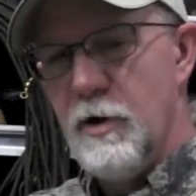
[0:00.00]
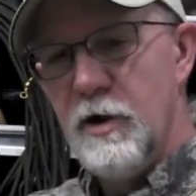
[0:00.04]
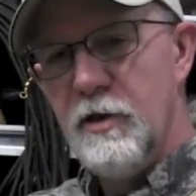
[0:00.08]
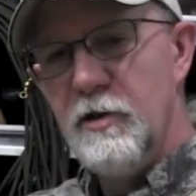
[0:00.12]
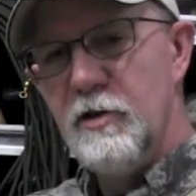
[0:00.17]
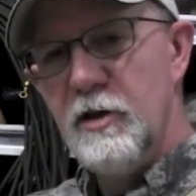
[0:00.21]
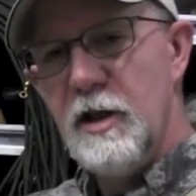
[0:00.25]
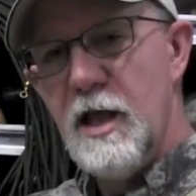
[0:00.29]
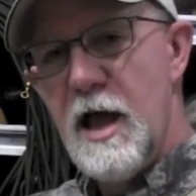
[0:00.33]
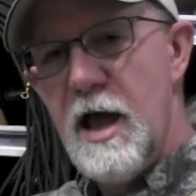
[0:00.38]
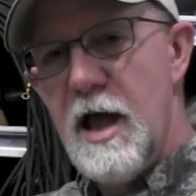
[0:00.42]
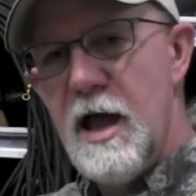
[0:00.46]

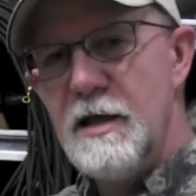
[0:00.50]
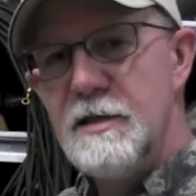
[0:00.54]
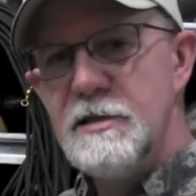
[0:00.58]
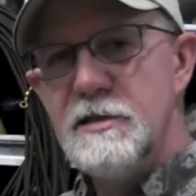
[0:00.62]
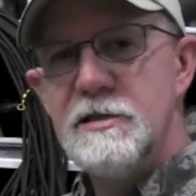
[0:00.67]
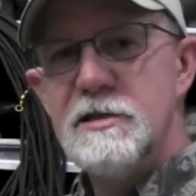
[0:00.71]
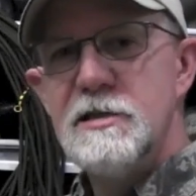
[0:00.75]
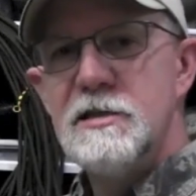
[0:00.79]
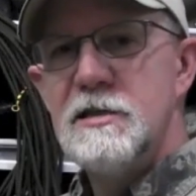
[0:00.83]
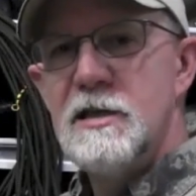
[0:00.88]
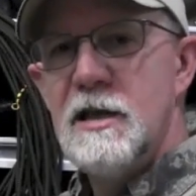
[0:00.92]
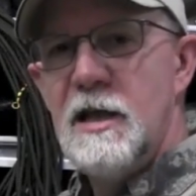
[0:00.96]
mother
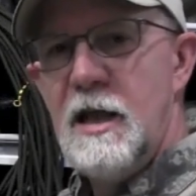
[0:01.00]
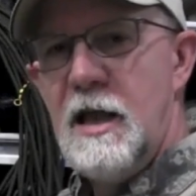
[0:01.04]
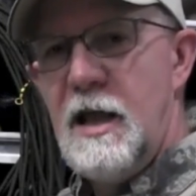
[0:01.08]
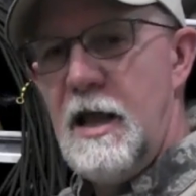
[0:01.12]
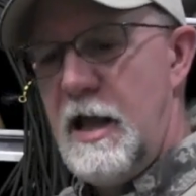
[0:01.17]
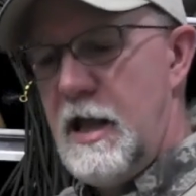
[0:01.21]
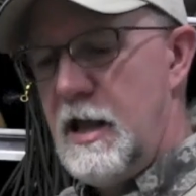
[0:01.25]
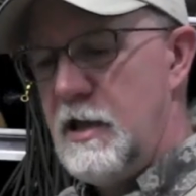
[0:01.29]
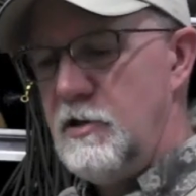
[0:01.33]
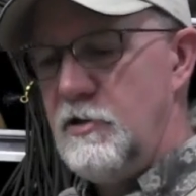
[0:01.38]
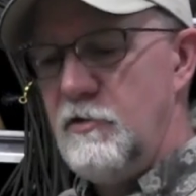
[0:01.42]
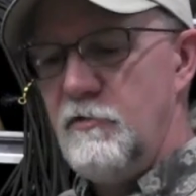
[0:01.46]
lines
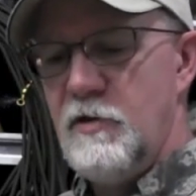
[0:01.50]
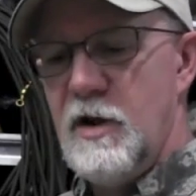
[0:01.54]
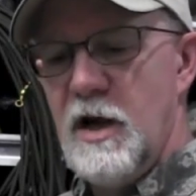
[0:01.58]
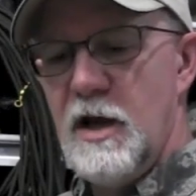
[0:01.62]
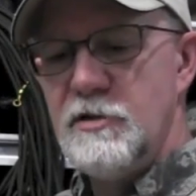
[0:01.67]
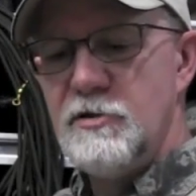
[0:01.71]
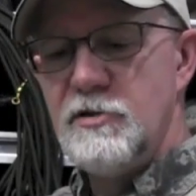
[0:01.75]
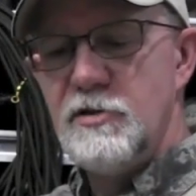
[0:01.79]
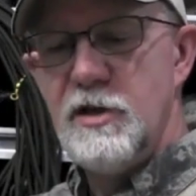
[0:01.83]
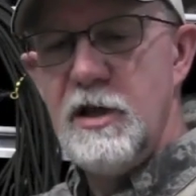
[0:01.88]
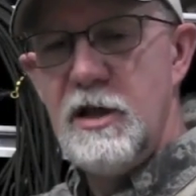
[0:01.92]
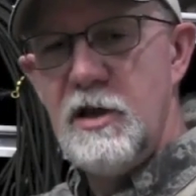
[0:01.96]
and you've
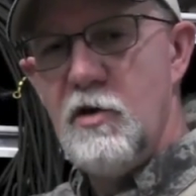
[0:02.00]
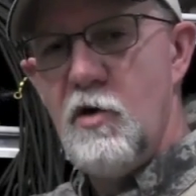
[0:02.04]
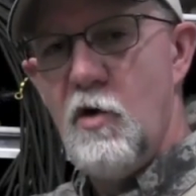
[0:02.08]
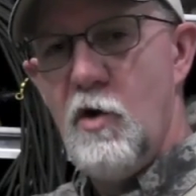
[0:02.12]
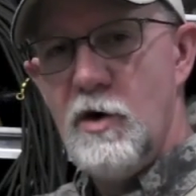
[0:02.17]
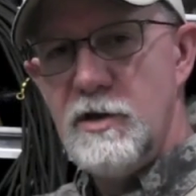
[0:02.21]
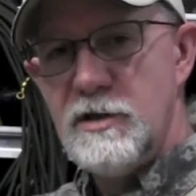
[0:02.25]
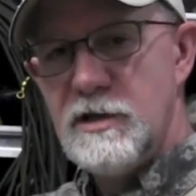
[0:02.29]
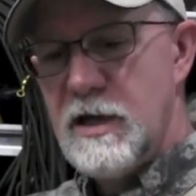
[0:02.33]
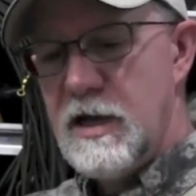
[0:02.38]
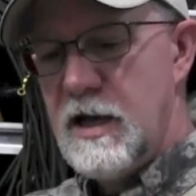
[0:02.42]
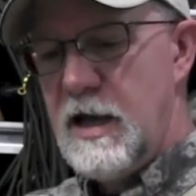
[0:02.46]
got your
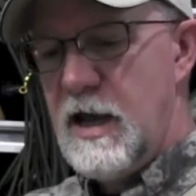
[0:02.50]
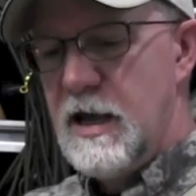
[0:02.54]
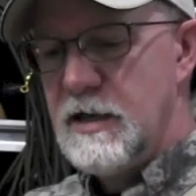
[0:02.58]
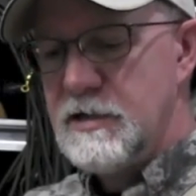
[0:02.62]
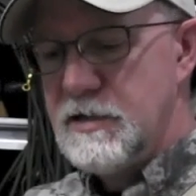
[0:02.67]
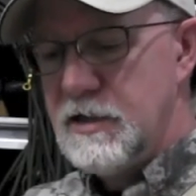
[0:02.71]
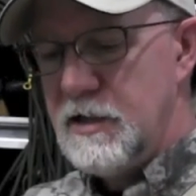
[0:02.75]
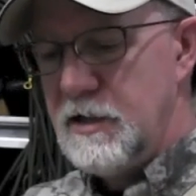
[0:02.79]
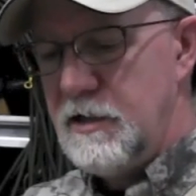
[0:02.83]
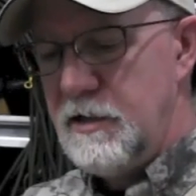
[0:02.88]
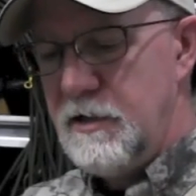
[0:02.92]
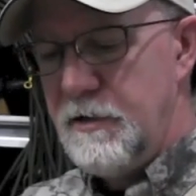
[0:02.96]
decoys
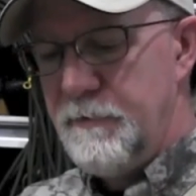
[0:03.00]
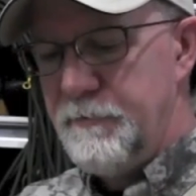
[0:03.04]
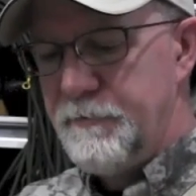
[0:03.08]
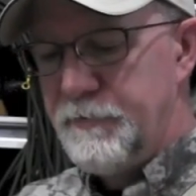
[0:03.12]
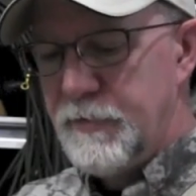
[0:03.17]
connected,